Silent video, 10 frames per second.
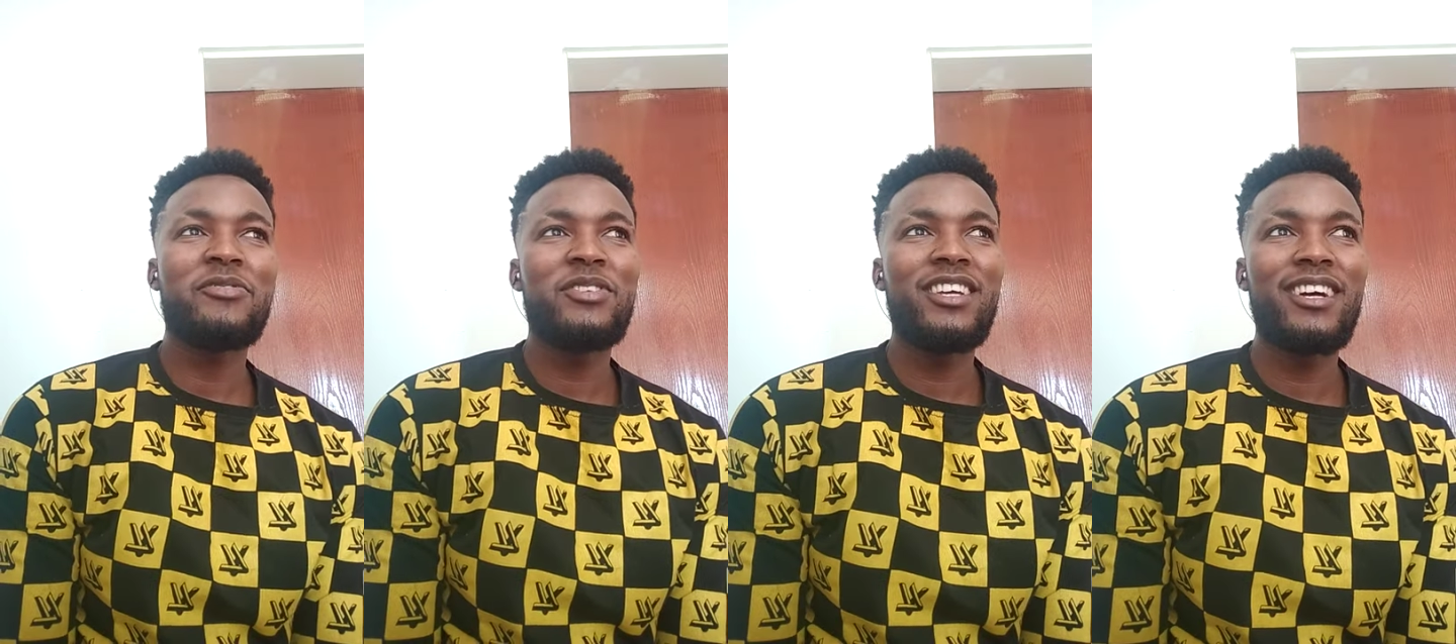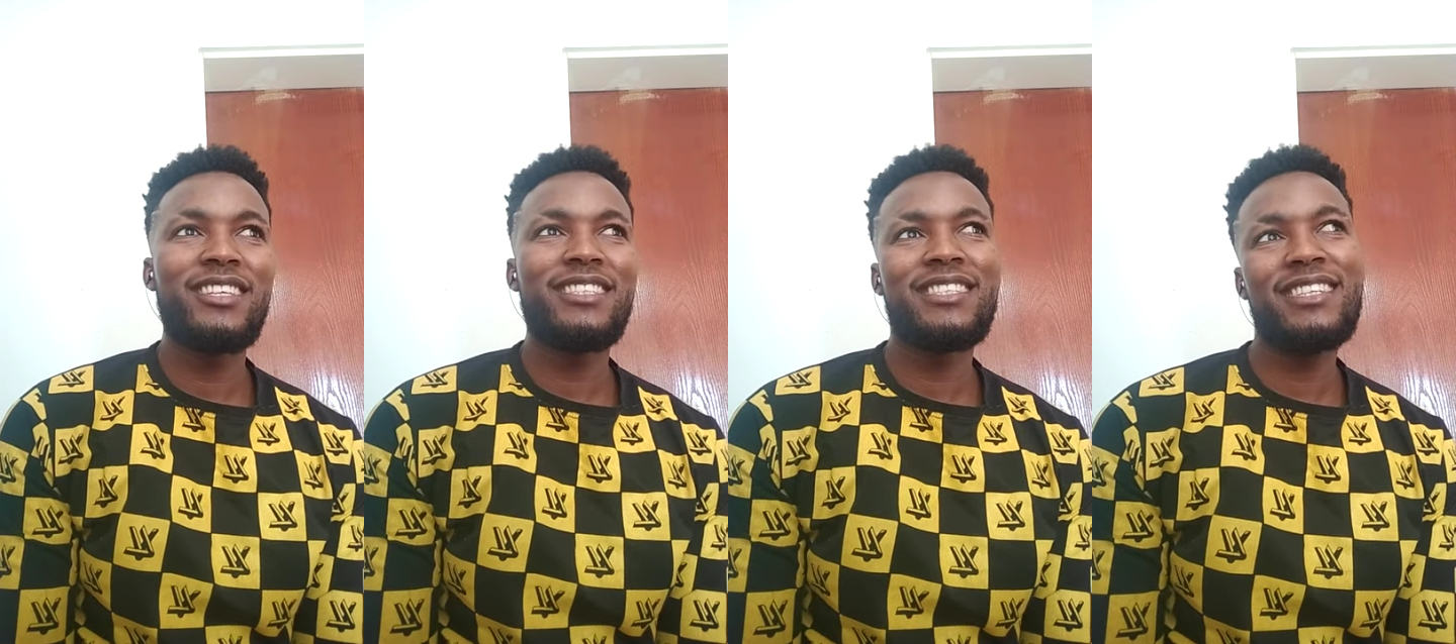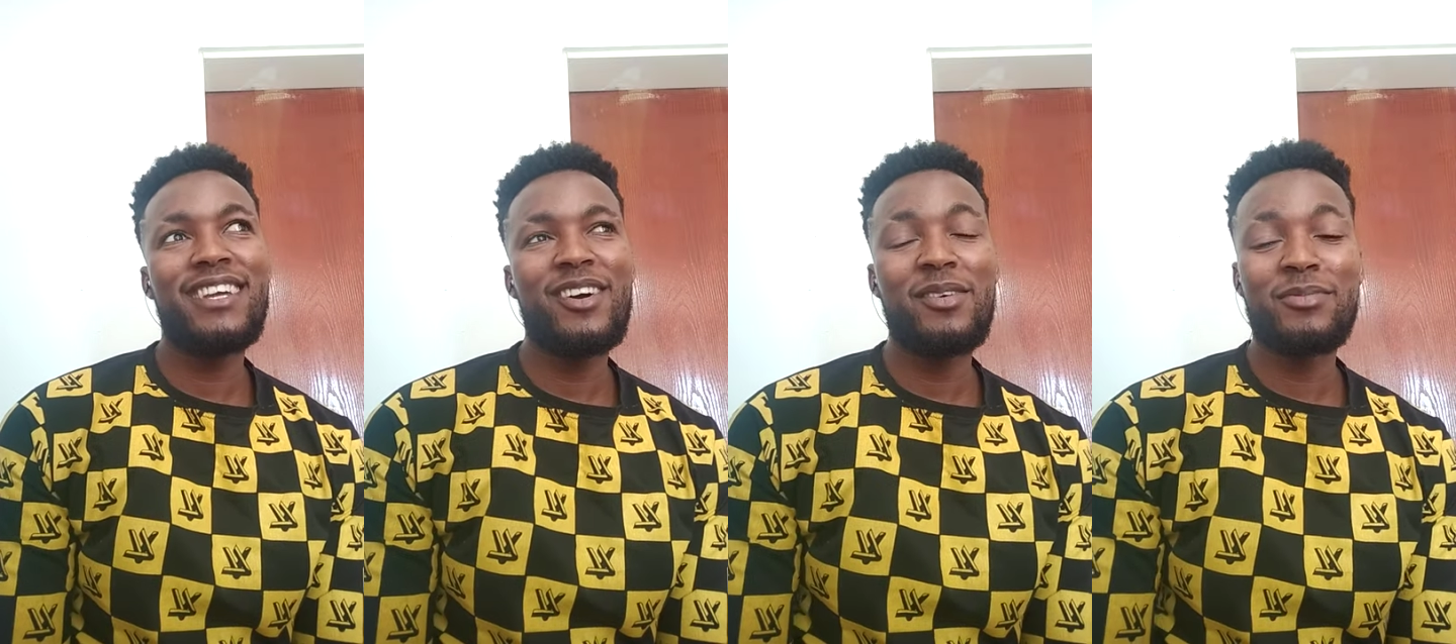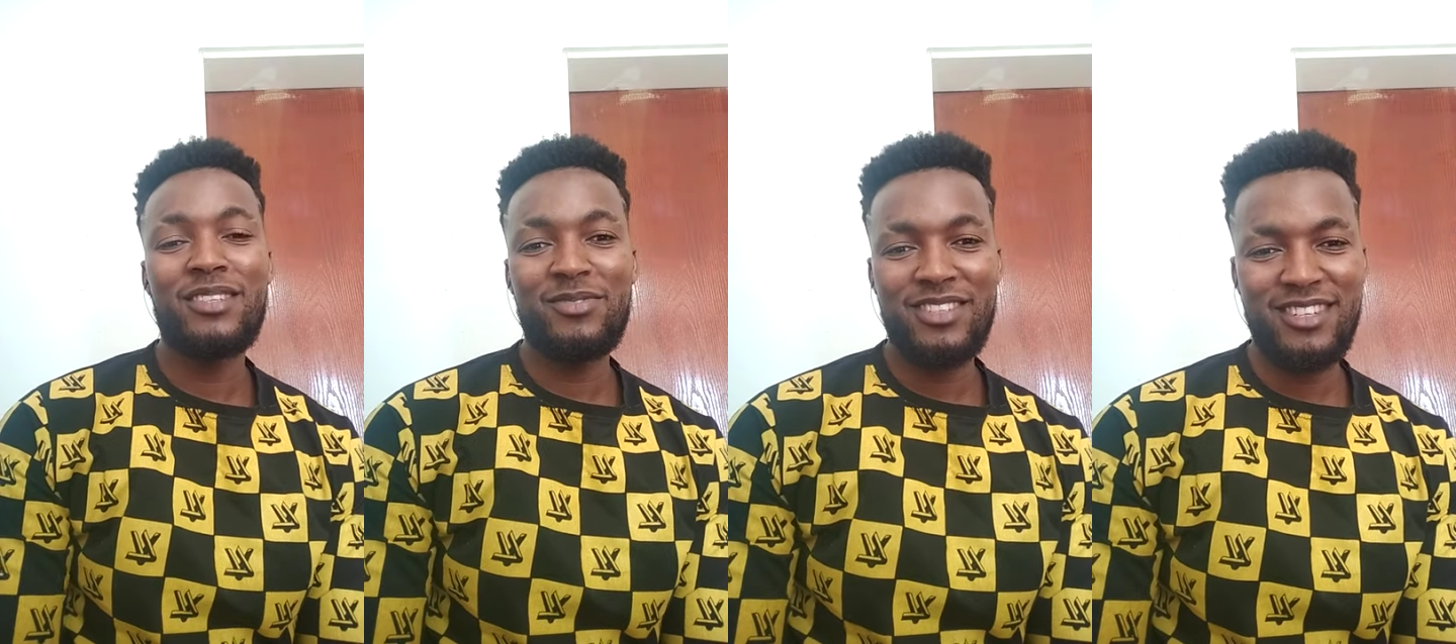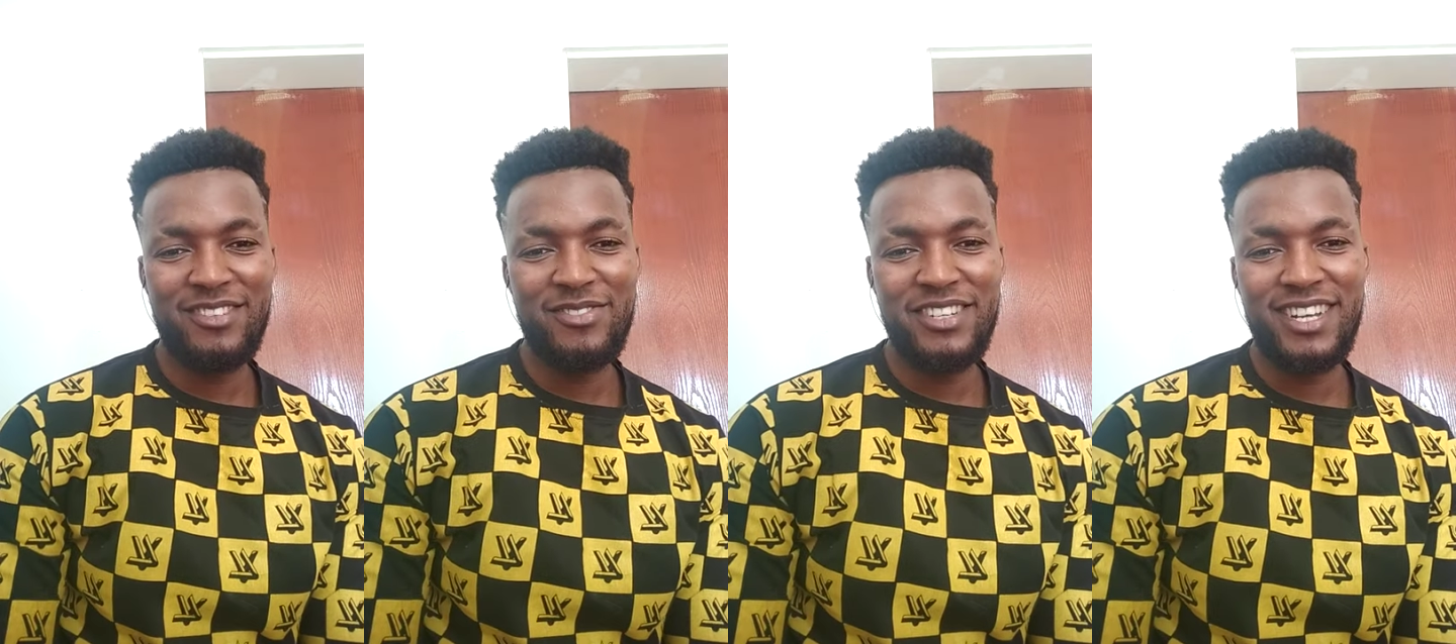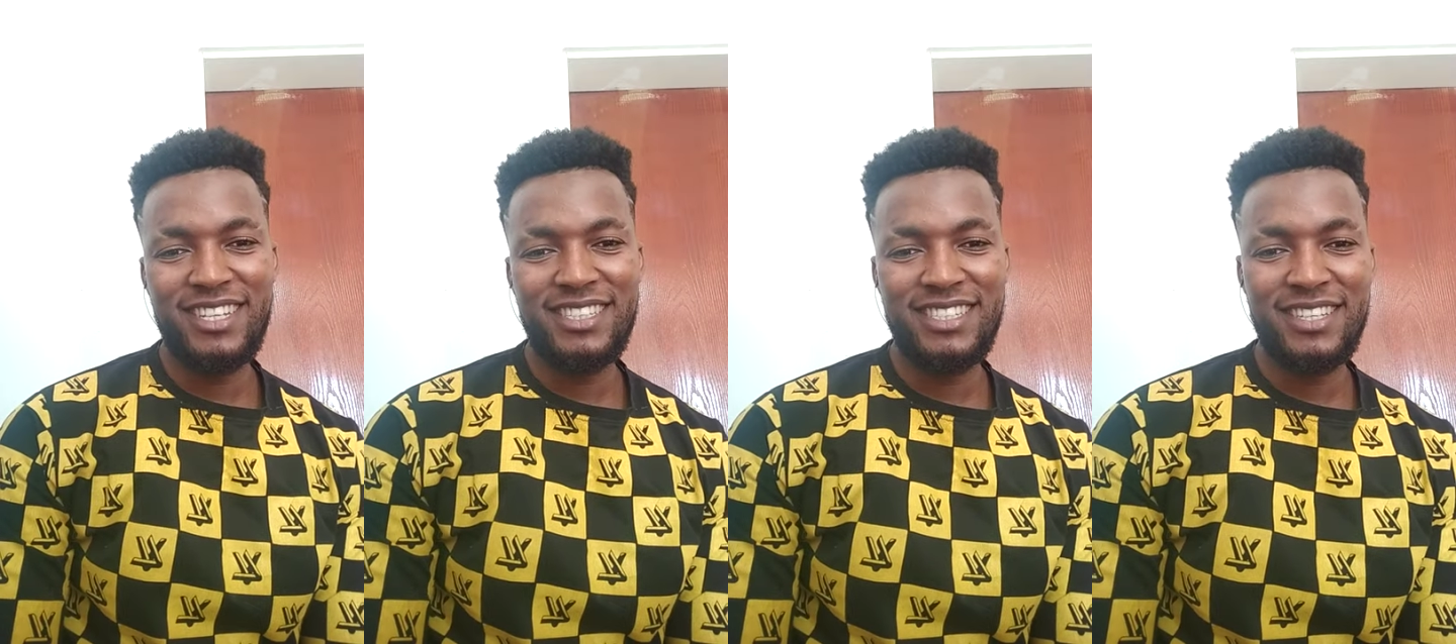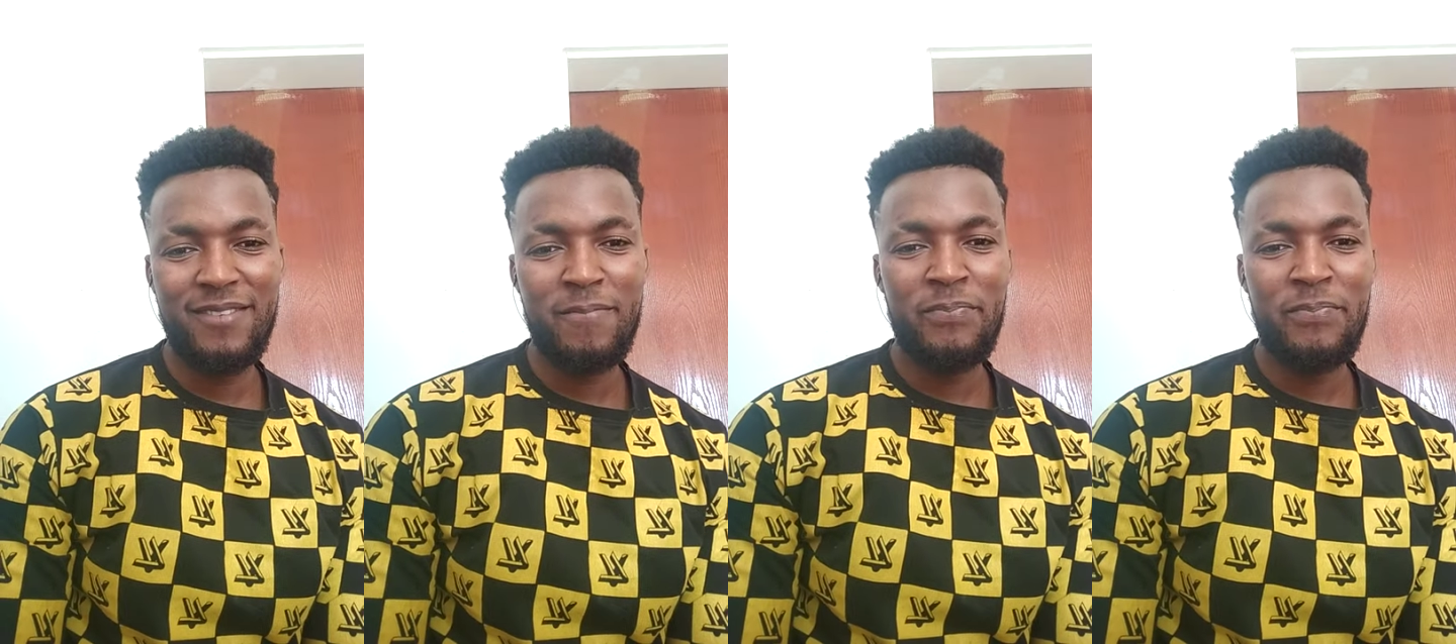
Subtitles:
reality now. I'm living in reality.